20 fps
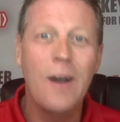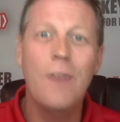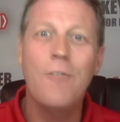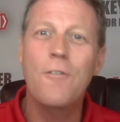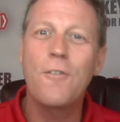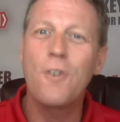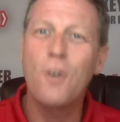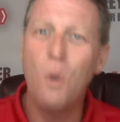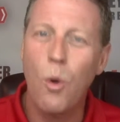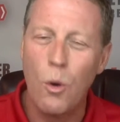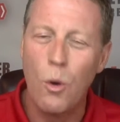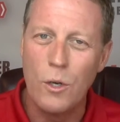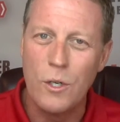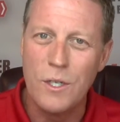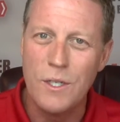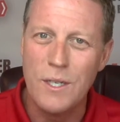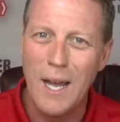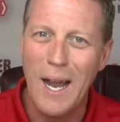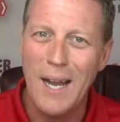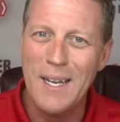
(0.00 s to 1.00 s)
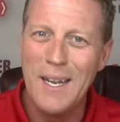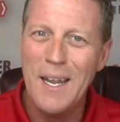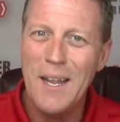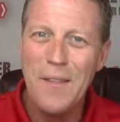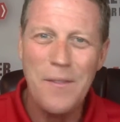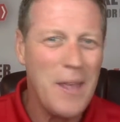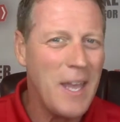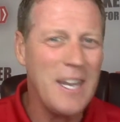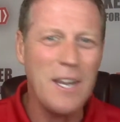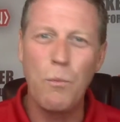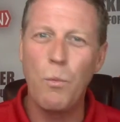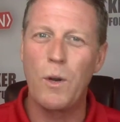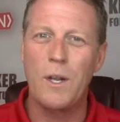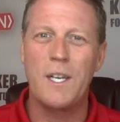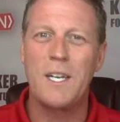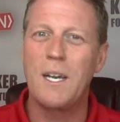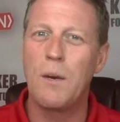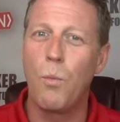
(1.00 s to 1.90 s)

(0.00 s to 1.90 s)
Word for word: Of course not. They didn't want to